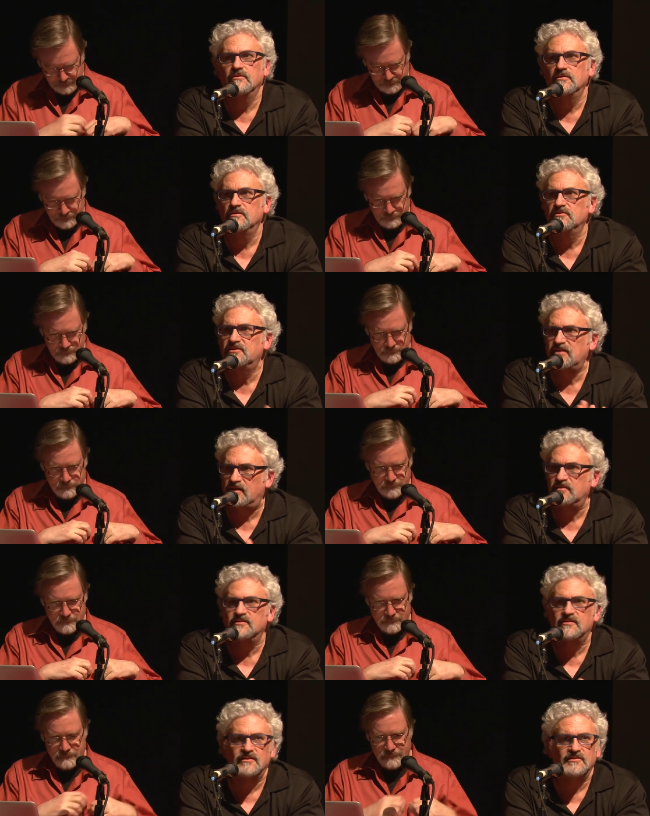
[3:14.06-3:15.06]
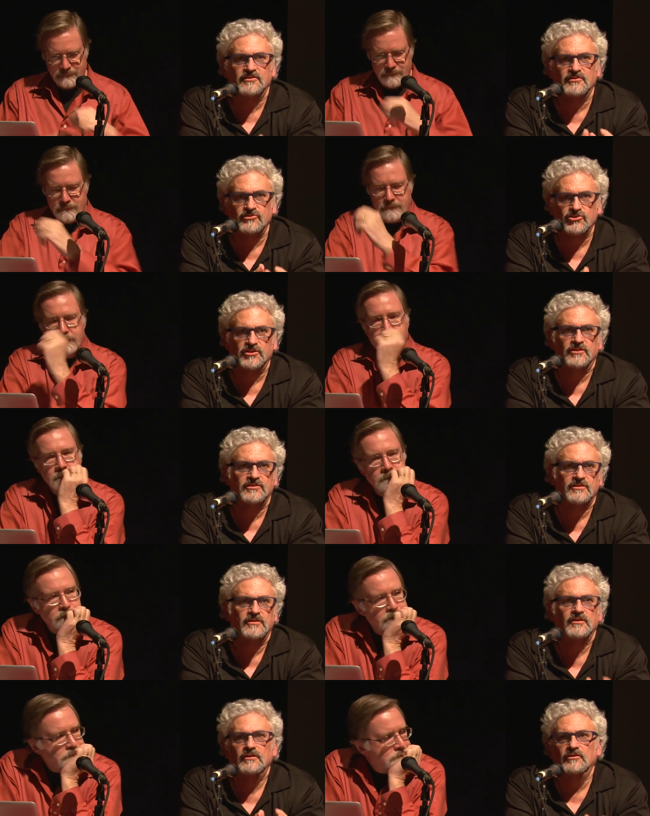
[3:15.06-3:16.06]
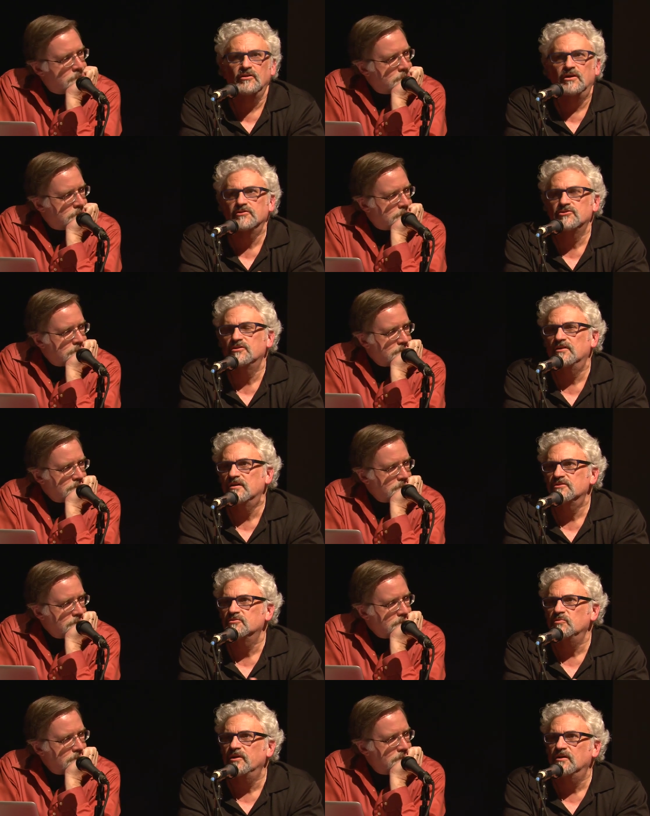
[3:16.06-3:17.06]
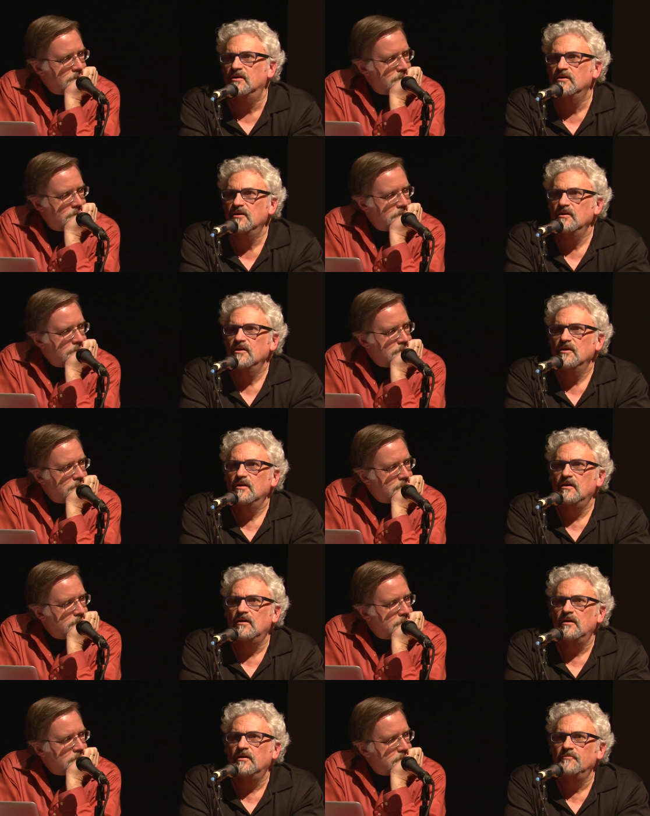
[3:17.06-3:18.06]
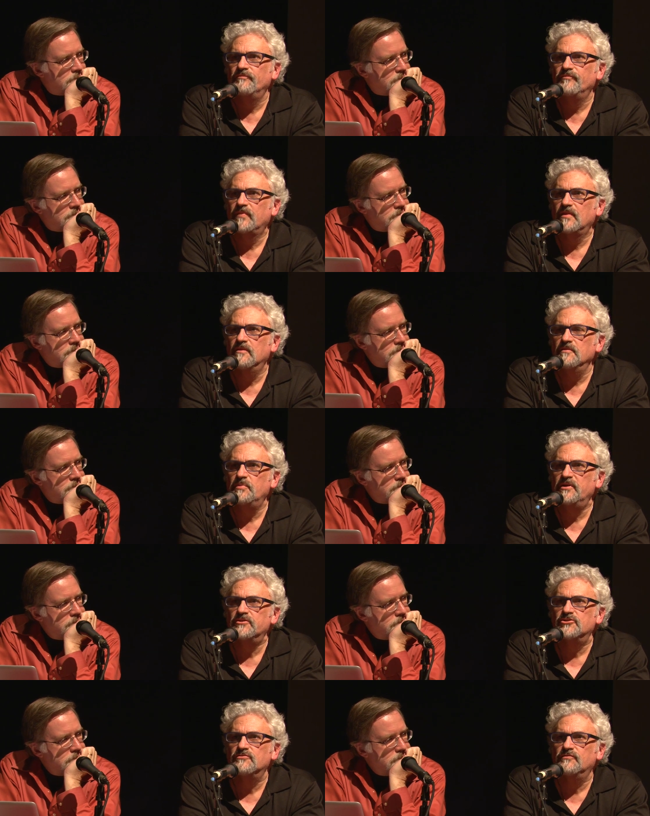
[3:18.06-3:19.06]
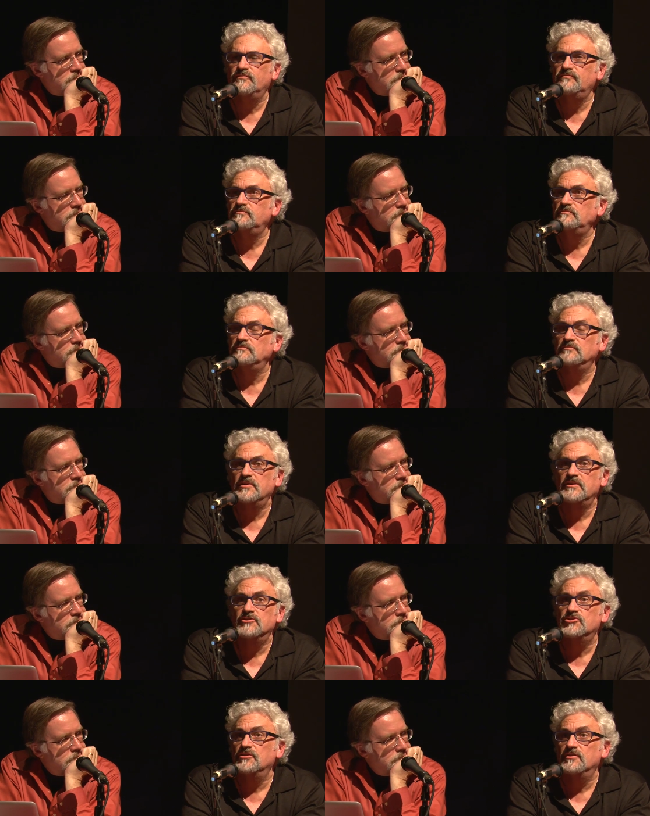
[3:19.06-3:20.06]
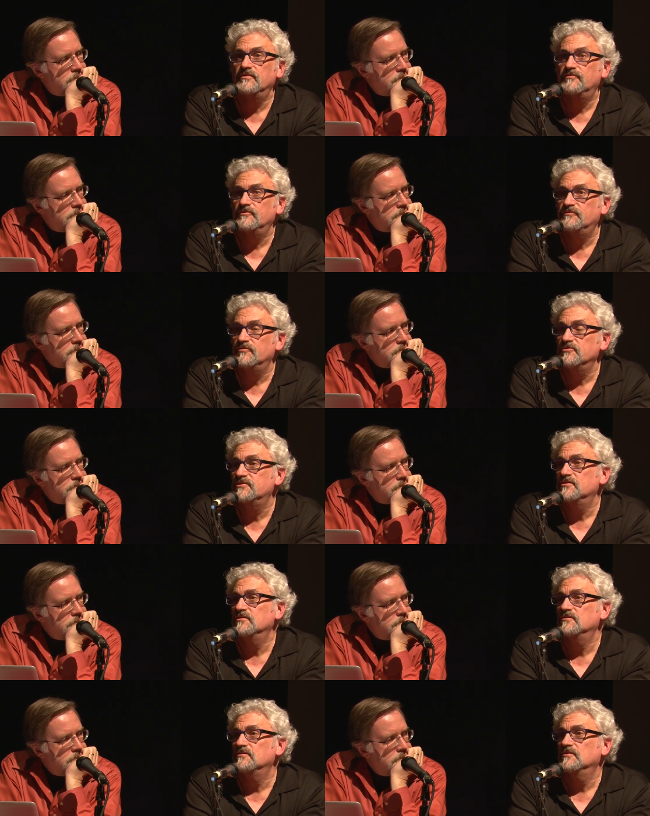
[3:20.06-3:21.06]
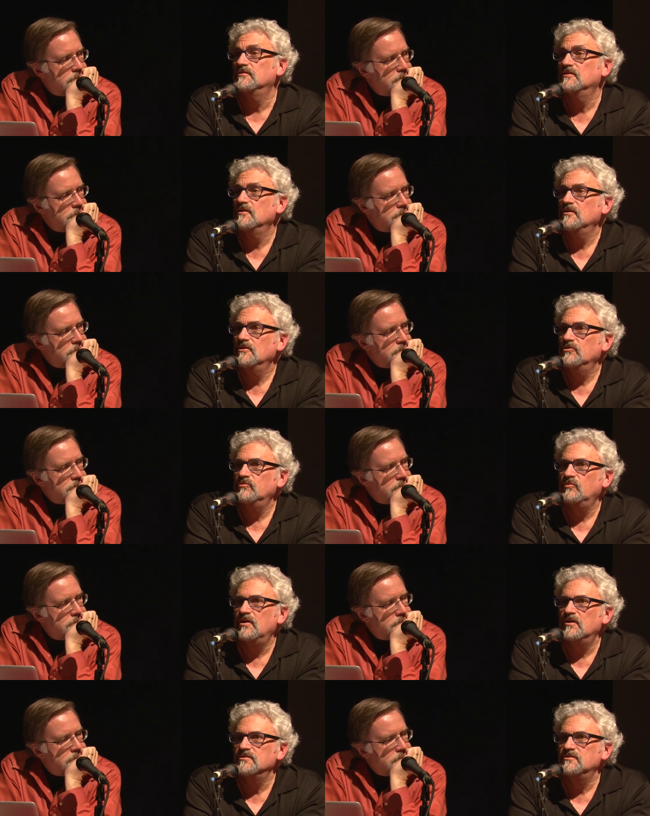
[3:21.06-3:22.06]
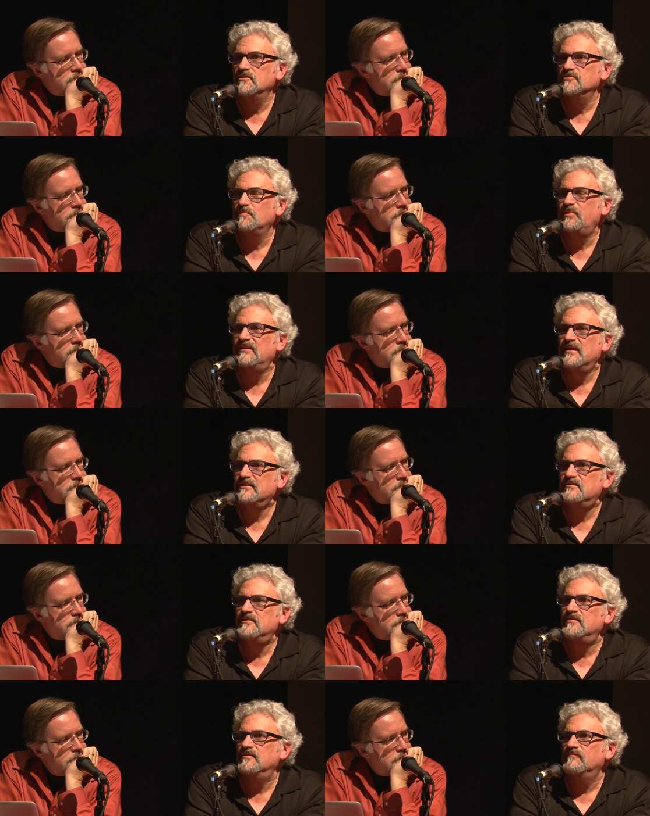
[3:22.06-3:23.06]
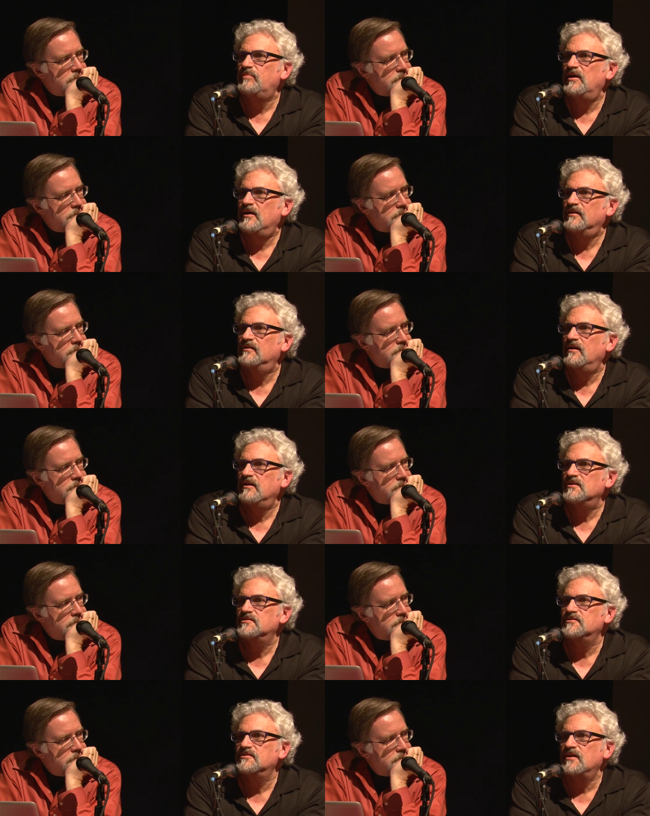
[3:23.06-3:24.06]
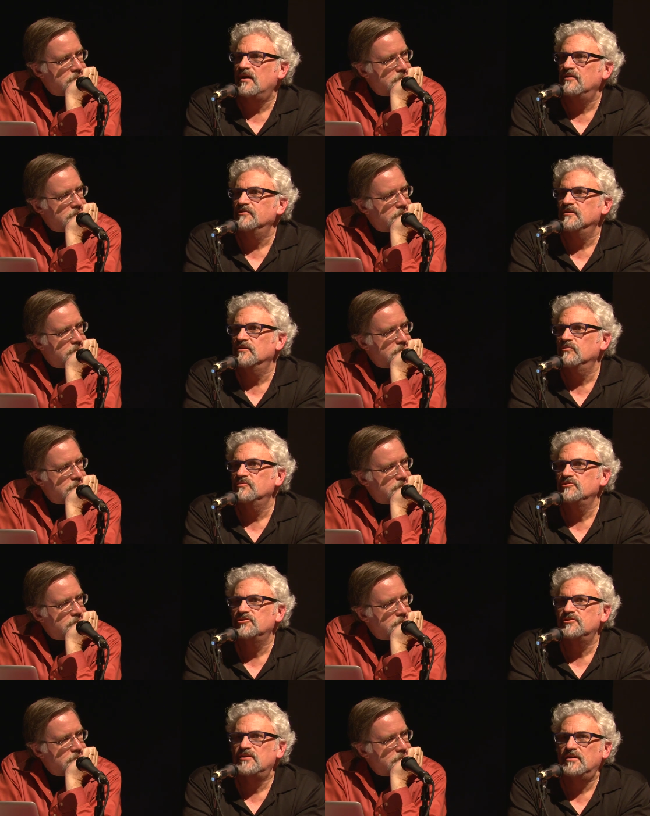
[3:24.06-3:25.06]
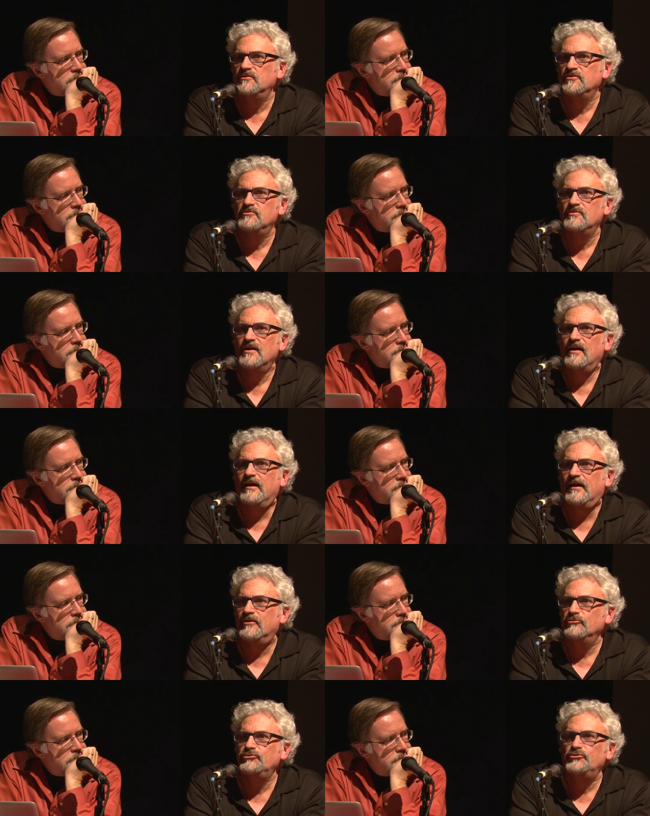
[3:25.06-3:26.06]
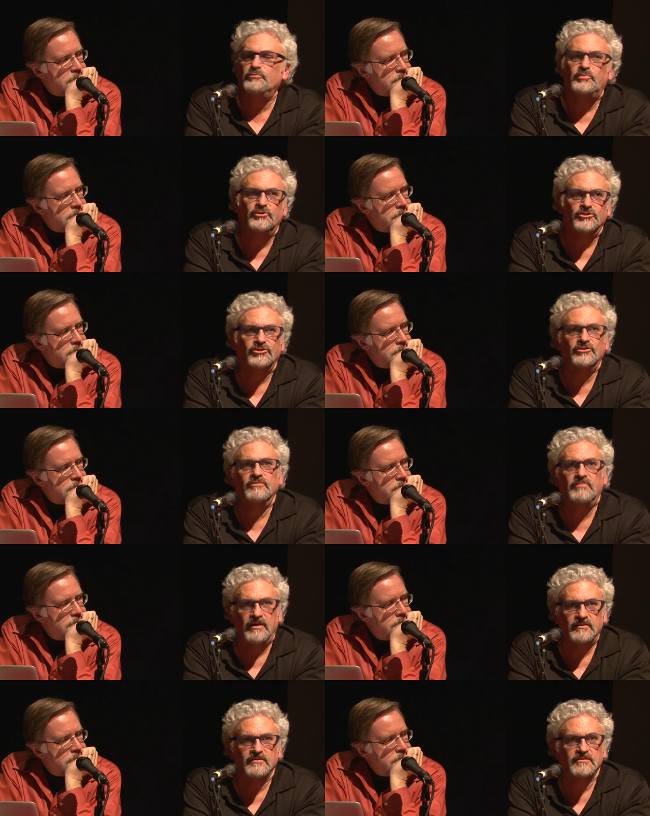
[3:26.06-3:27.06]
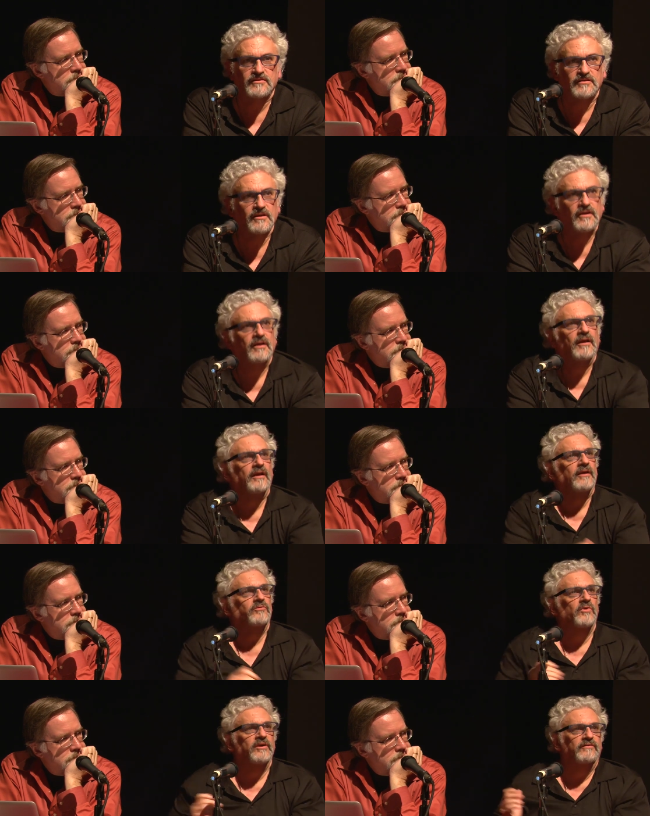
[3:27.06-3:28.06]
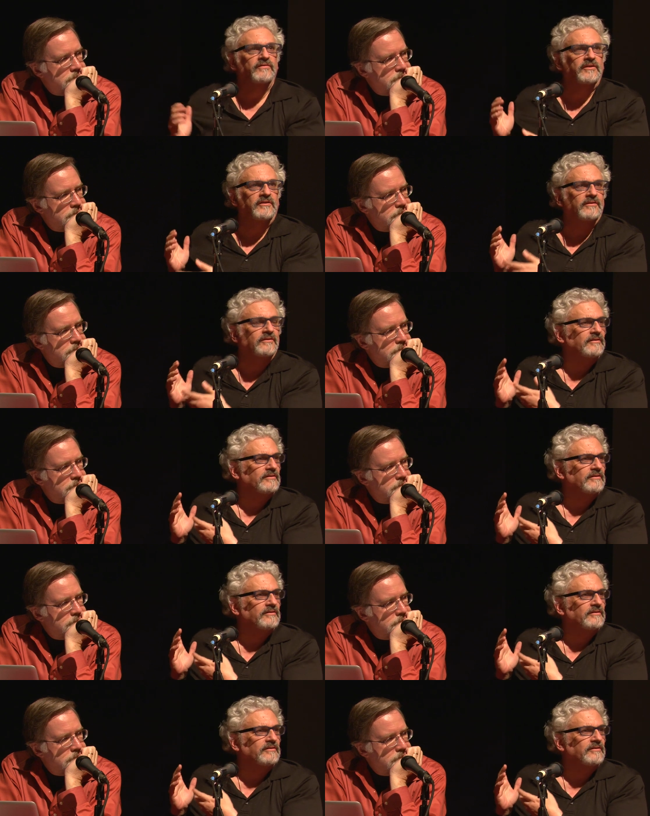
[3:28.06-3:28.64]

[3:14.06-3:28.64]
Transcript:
Speaker 1: the second season just launched last week. The pitch initially for the first season was there's plenty of podcasts out there which tell you how to push the buttons. And one of the